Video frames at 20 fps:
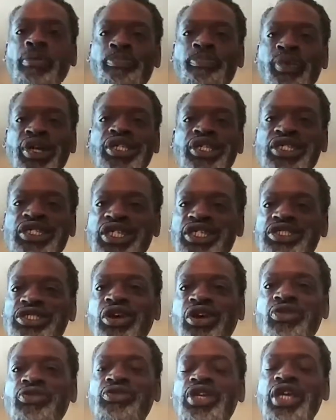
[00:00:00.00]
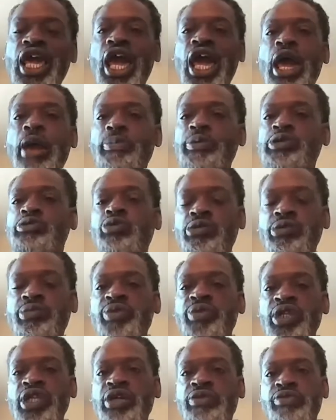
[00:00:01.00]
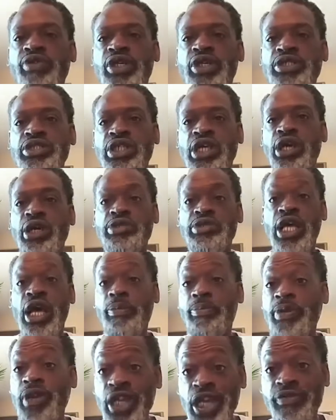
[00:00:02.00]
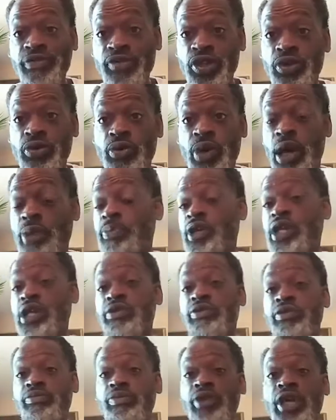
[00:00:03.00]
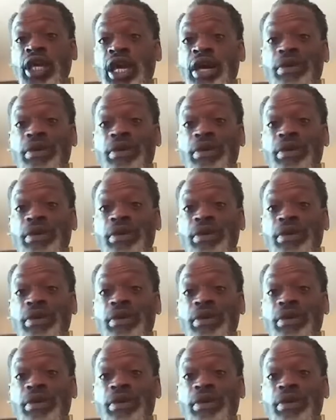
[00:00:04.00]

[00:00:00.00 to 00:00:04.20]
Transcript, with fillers: But this only happens when we believe in ourselves. I believe in you. I believe in me.